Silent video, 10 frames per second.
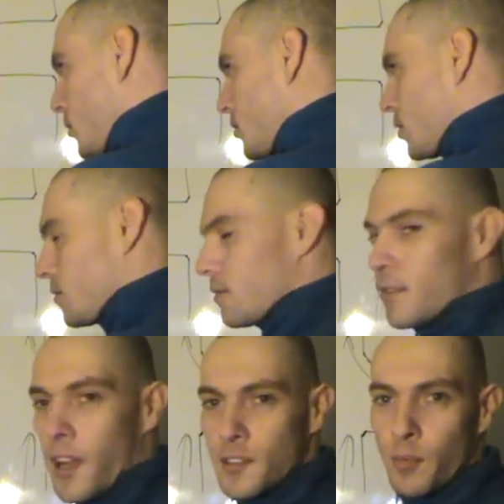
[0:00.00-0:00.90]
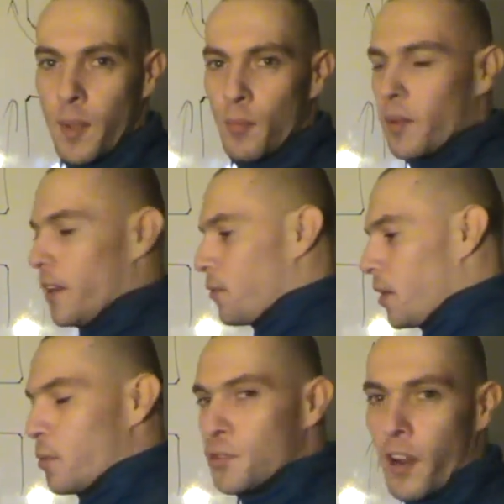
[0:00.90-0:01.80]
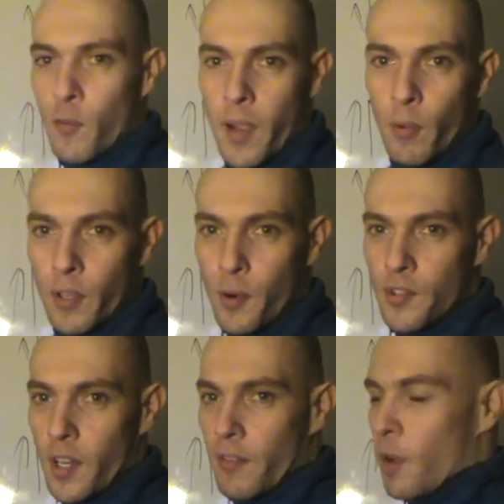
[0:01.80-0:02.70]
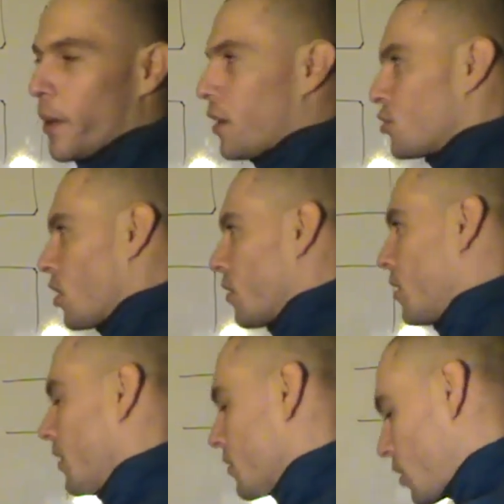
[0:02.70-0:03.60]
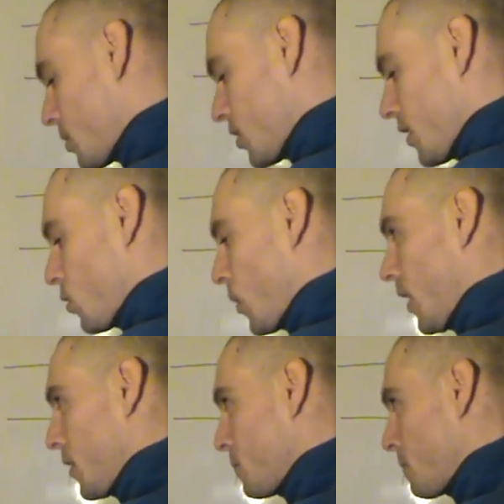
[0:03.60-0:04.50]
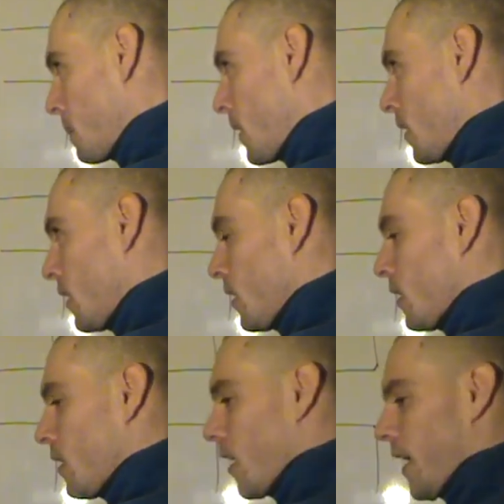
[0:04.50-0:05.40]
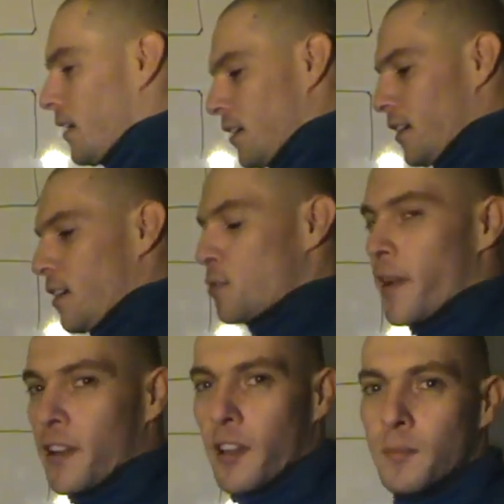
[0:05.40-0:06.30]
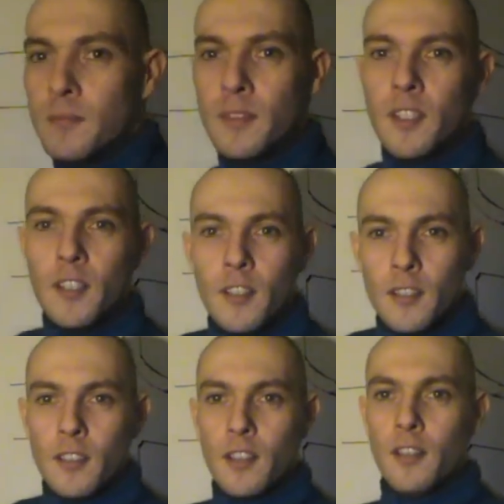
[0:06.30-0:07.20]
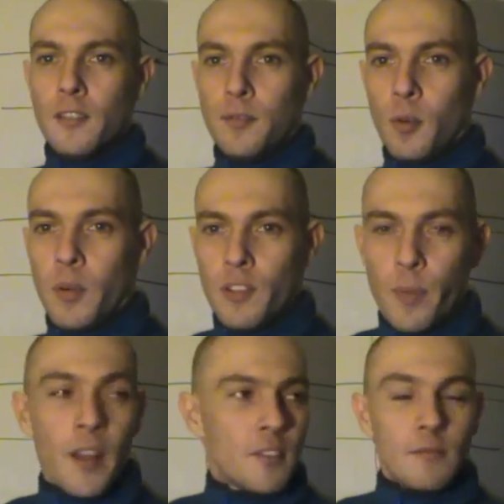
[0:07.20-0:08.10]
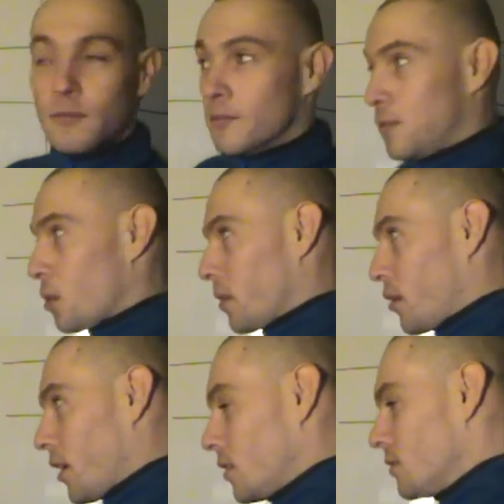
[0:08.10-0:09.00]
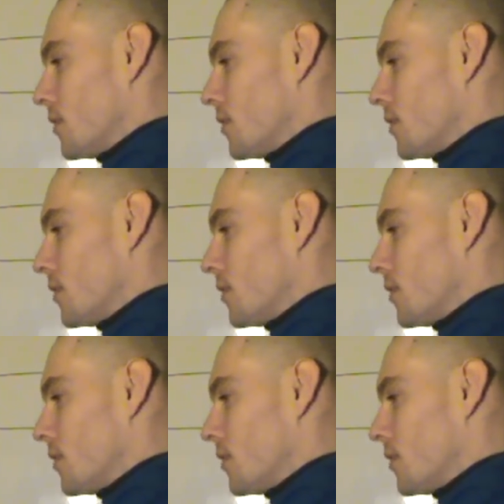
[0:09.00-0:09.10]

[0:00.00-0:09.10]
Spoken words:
just not so people, if anyone driving by would notice that I've got my gun drawn or anything. So I'm just sitting here waiting. And comes back up, 4-1 dispatch. 4-1, go ahead.